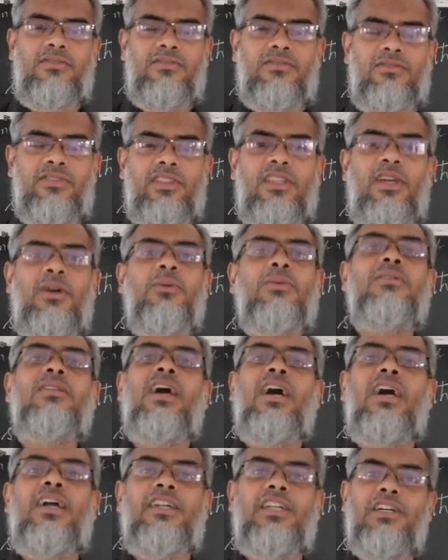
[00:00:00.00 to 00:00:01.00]
without
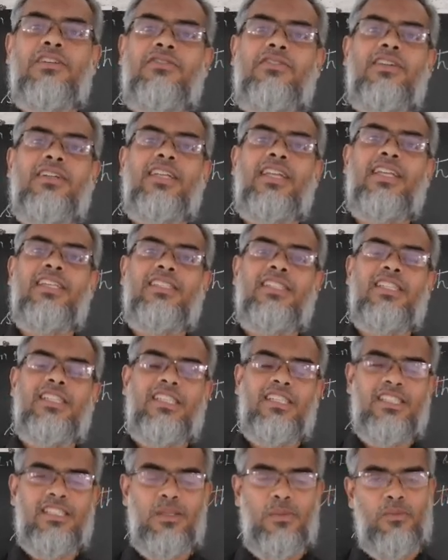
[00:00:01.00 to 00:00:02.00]
the act of
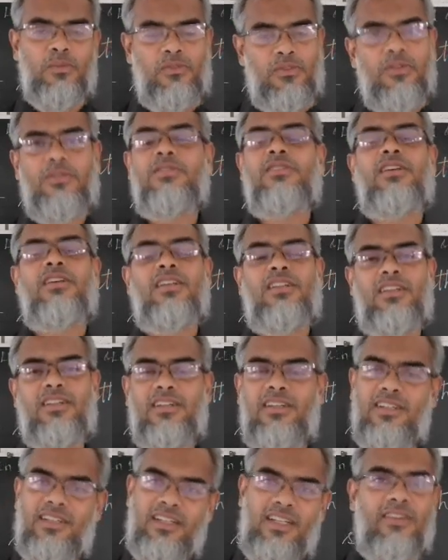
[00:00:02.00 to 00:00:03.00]
fertilization, some fruits are
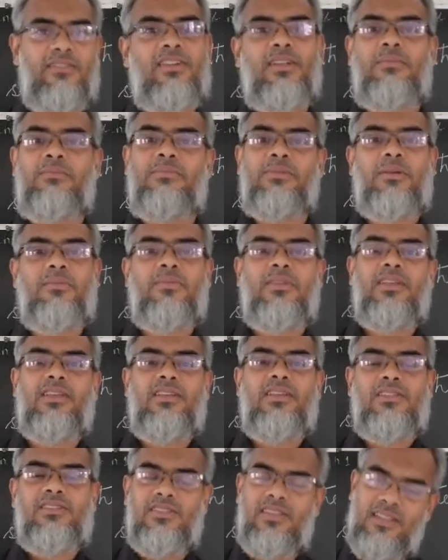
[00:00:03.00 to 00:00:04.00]
developed.
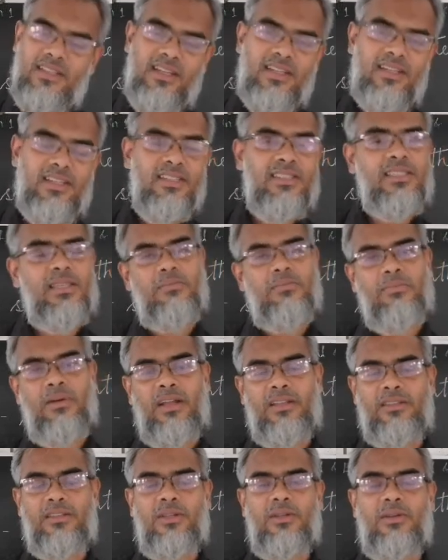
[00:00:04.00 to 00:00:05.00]
So that is
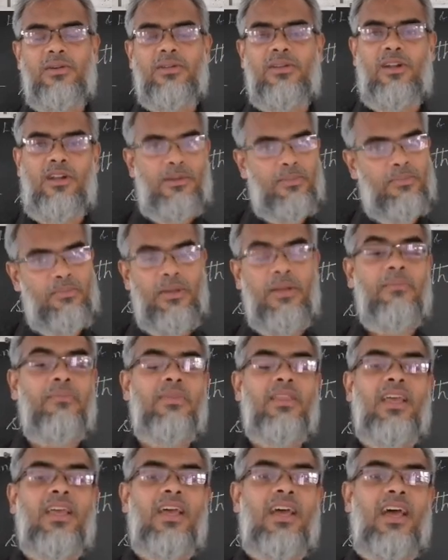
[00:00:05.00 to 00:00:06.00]
Parthenocarpy.
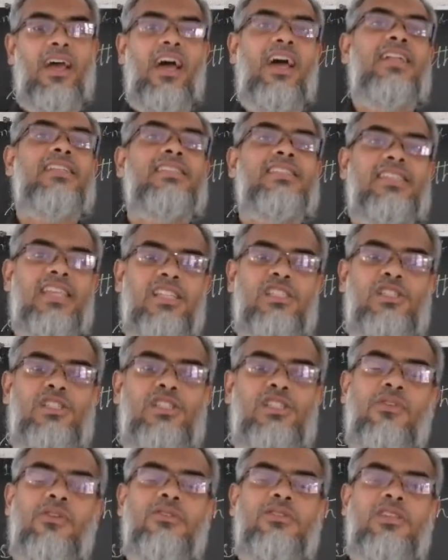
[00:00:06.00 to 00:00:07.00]
And such
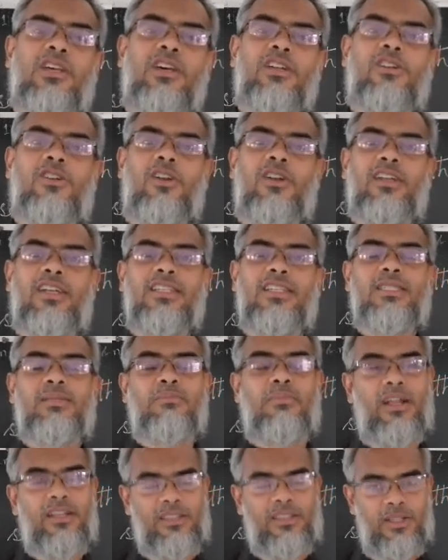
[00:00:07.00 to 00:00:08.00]
fruits are called as
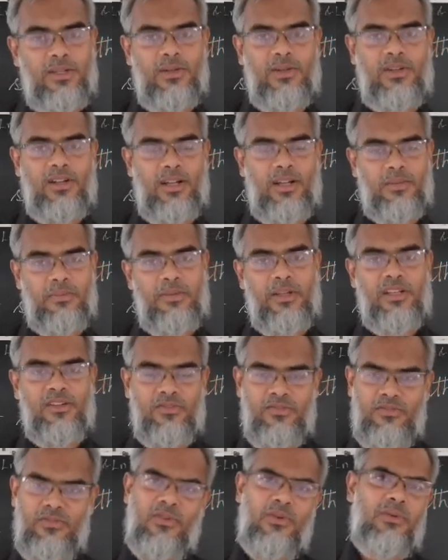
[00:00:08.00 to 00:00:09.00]

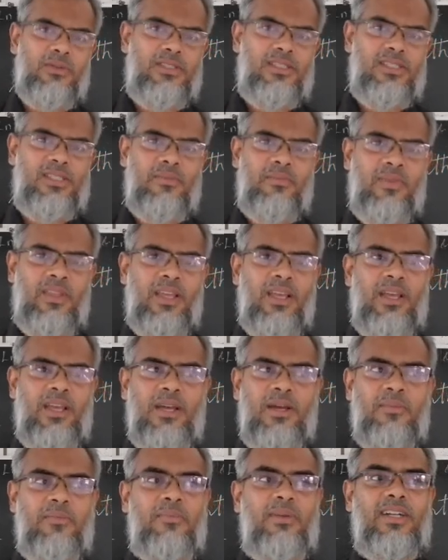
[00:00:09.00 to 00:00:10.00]
parthenocarpic fruits.
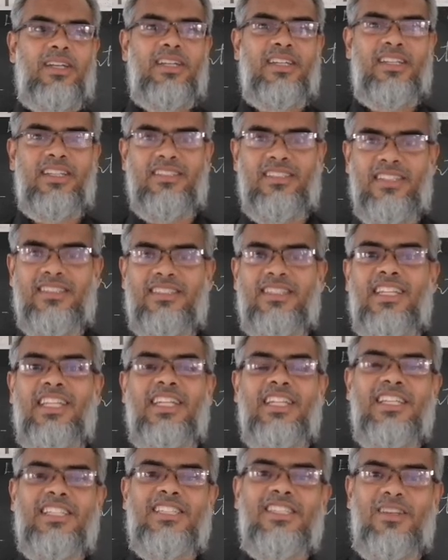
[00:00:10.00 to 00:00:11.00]
But the
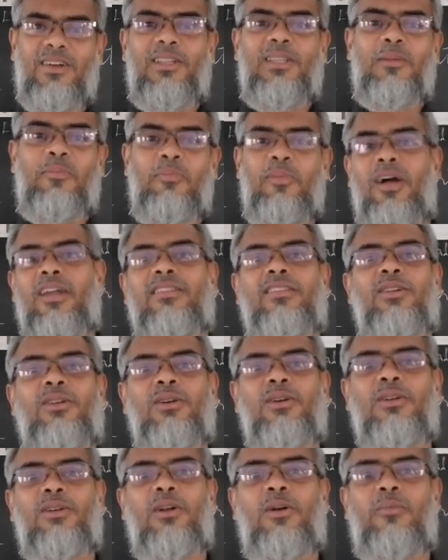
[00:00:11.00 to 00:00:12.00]
thing is, all the
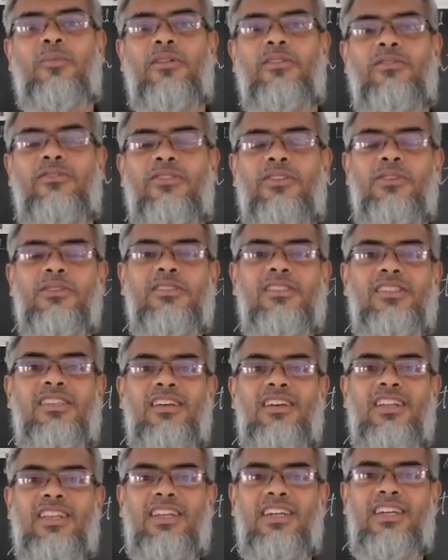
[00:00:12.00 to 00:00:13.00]
parthenocarpic fruits
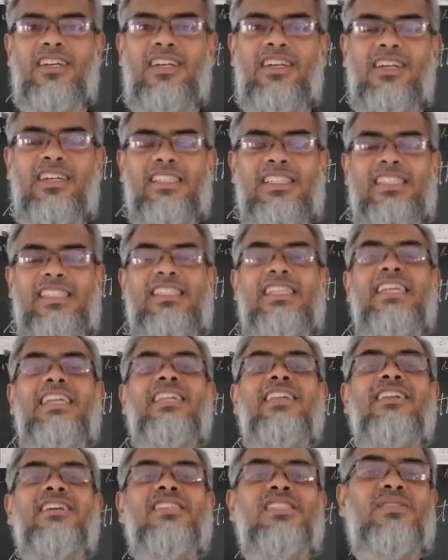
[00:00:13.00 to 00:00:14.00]
are
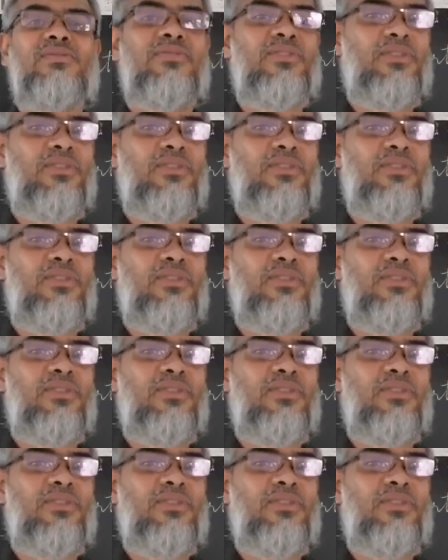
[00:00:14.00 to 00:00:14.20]
seedless